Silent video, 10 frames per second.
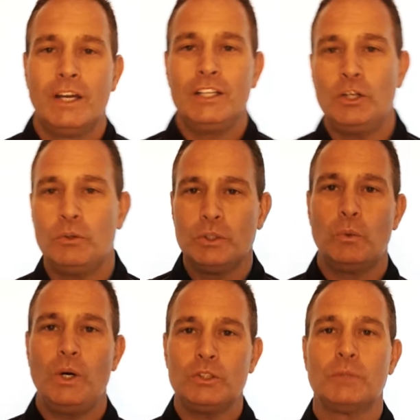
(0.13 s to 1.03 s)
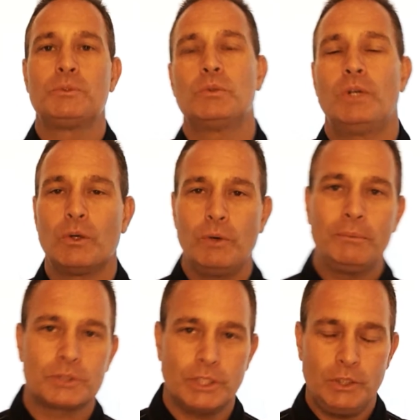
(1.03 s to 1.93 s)
Hello and welcome to our
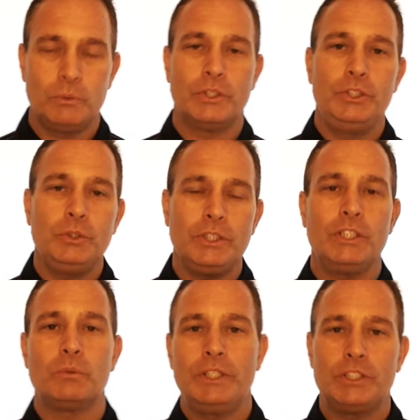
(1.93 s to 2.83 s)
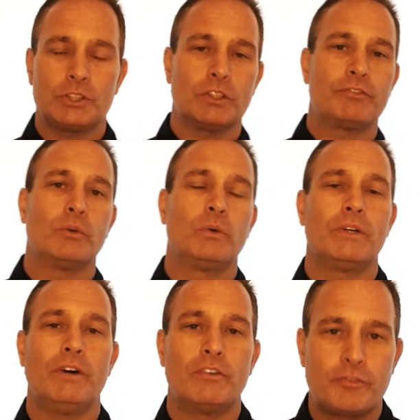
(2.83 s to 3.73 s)
website where you can get registered for one
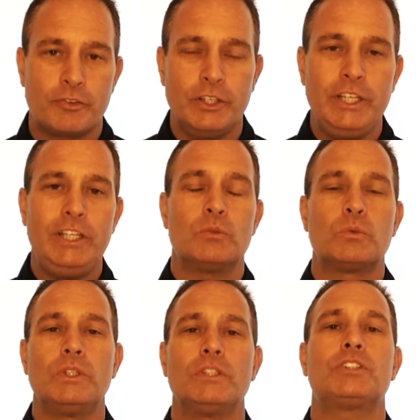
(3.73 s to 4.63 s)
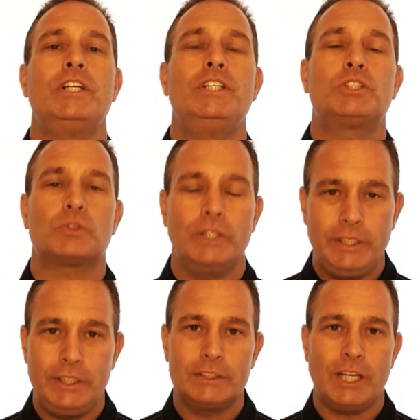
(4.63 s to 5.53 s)
of our free real estate
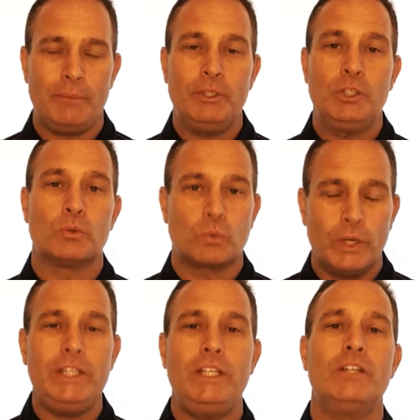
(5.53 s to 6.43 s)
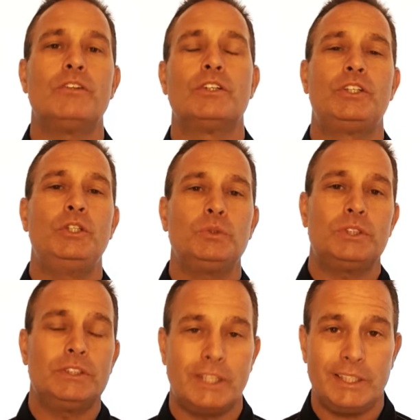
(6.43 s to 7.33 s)
trainings happening right here in the
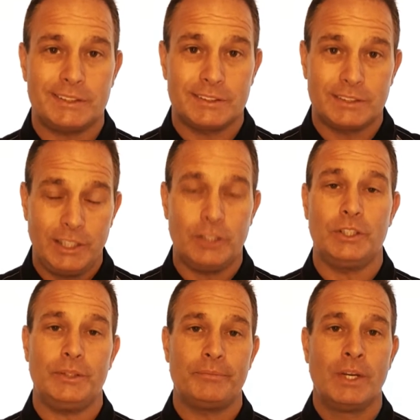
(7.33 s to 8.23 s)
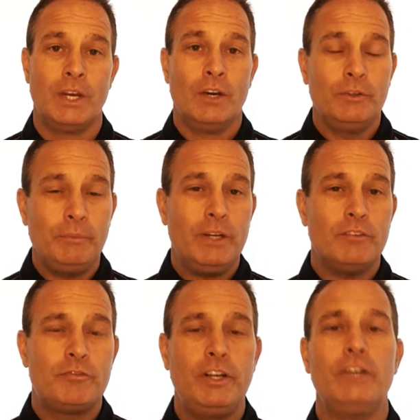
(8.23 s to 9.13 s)
Houston, Texas area. We've made
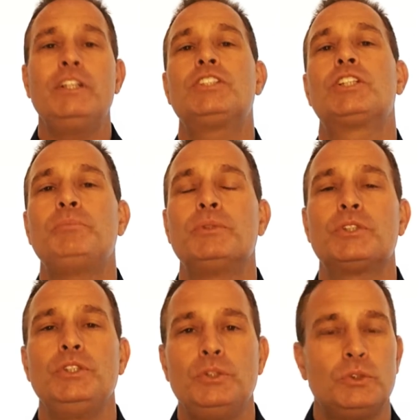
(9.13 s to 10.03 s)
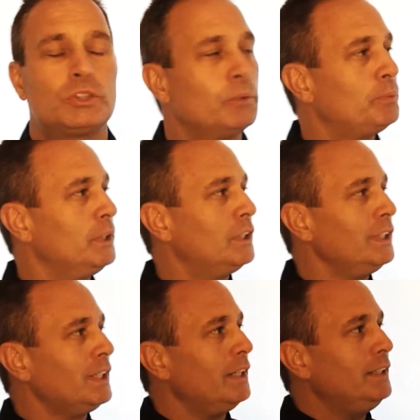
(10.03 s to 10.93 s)
it very simple to use. Simply
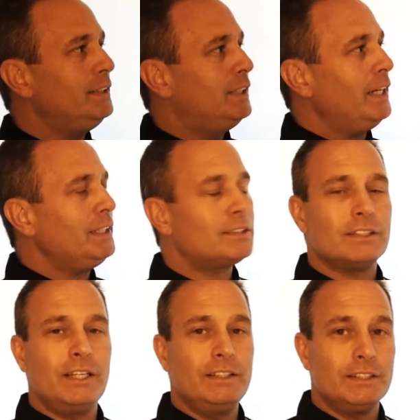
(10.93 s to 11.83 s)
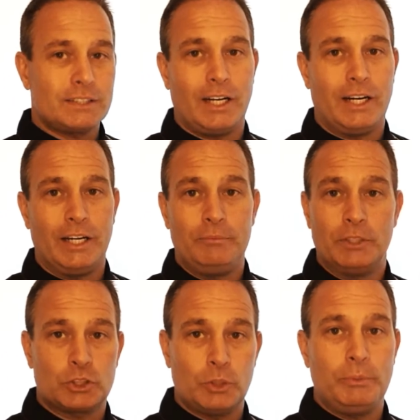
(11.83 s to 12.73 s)
click on the date and the time
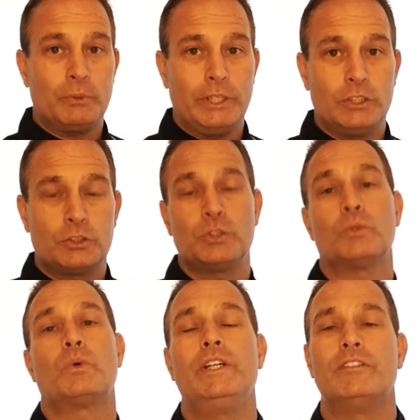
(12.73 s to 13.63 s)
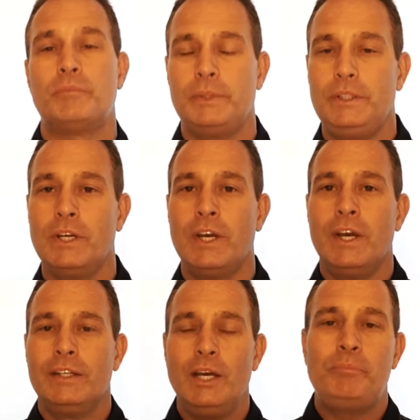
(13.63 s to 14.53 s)
that should be right here to the right of me
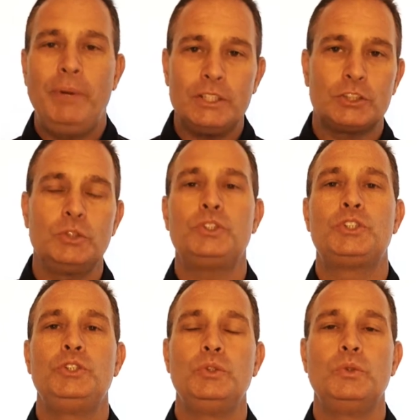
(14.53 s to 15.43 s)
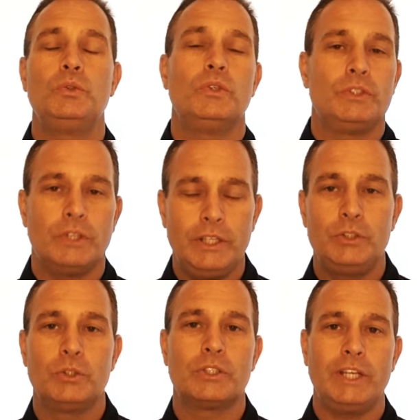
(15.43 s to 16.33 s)
that best suits you and
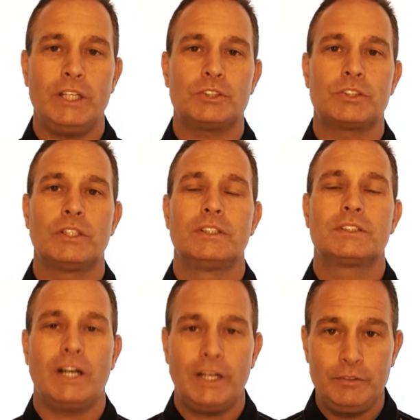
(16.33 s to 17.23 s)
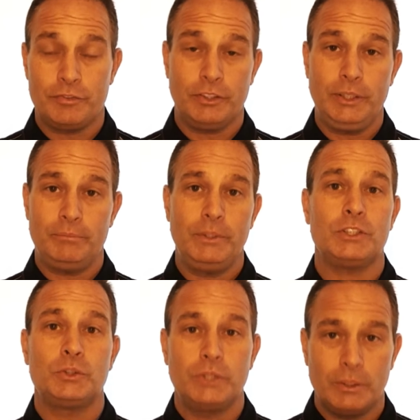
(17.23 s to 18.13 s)
your guest time frame.
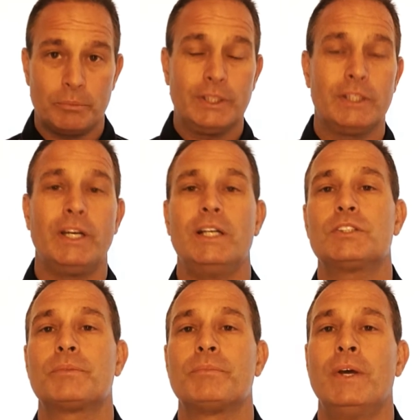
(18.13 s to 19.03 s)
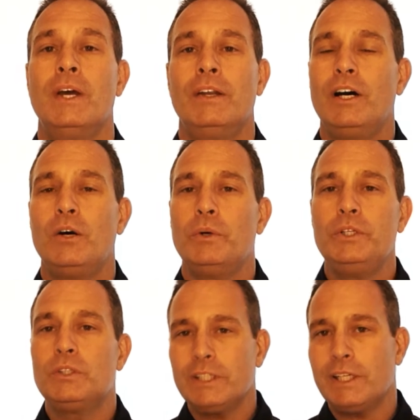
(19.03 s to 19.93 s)
Yes, you can bring a guest. Now, when
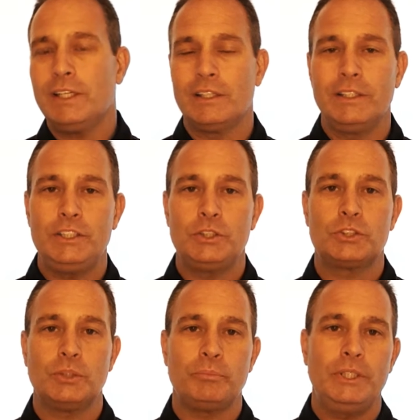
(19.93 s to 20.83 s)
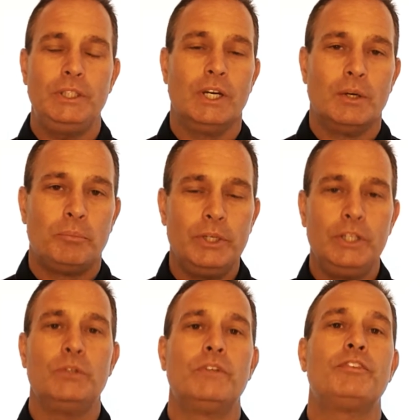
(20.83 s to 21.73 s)
you click on the link, you simply put
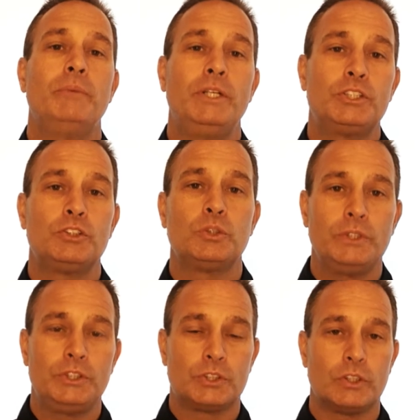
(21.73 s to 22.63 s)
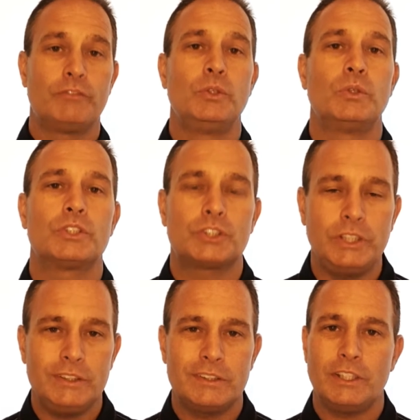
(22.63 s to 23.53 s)
in your information to reserve your
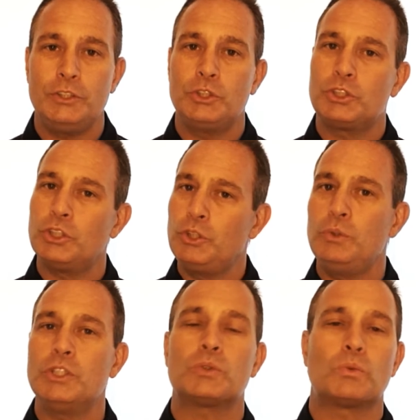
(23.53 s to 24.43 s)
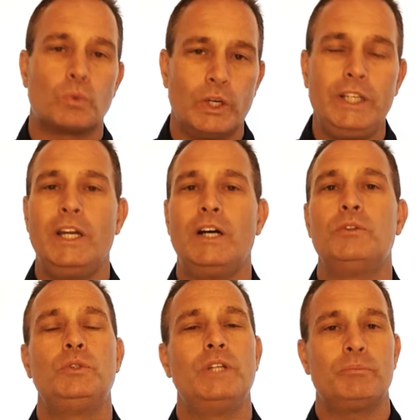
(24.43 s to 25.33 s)
seat. Now you should do this right now,
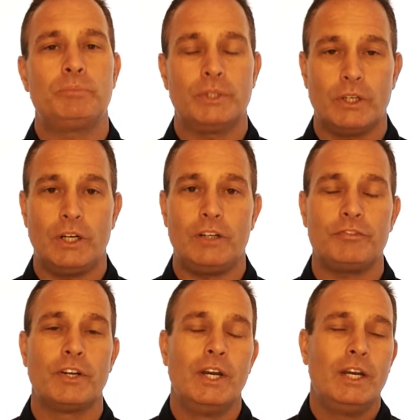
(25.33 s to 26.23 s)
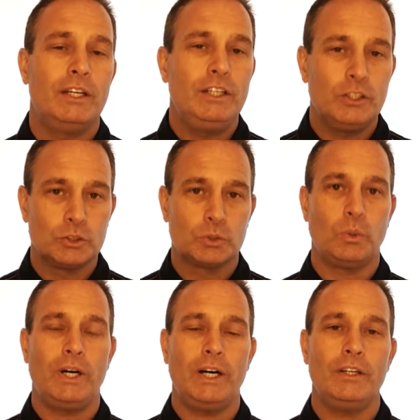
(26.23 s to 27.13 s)
do not put it off, and here's
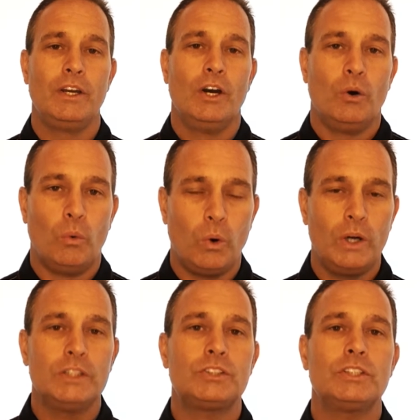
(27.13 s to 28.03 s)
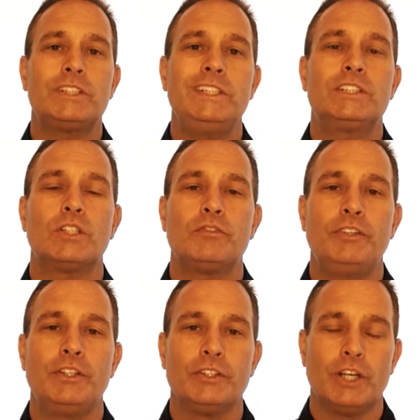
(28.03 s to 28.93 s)
why. Once the seats are
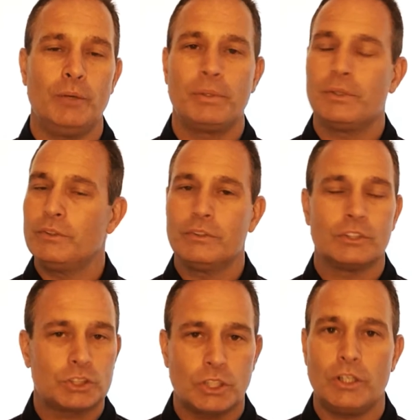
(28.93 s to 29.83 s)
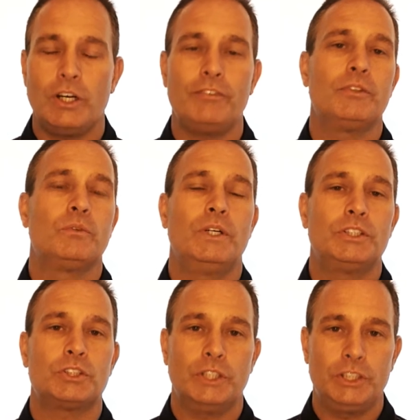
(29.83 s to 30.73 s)
filled up, they're shut off in
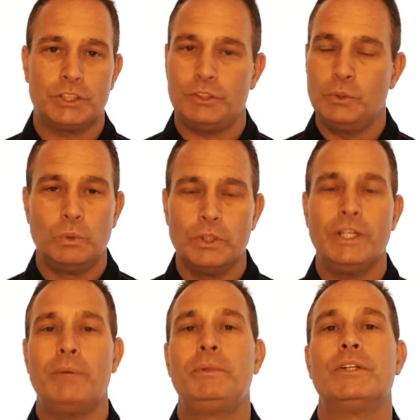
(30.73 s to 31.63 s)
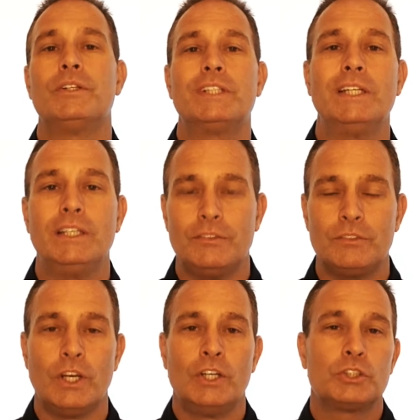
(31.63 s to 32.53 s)
registration. You will not be able to get
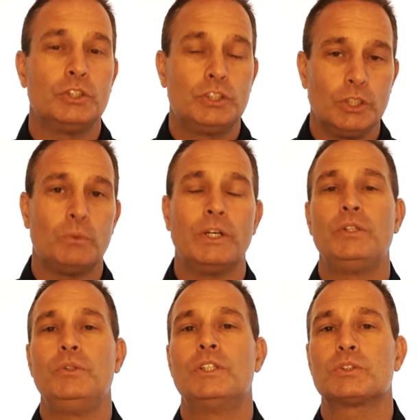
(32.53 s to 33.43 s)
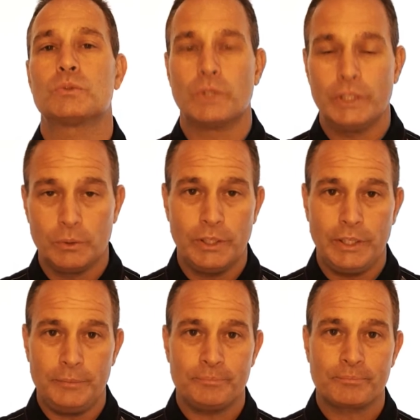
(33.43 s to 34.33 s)
in, so you're gonna to want to do this right
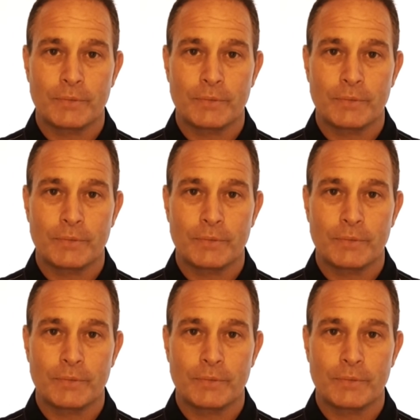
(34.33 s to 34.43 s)
away.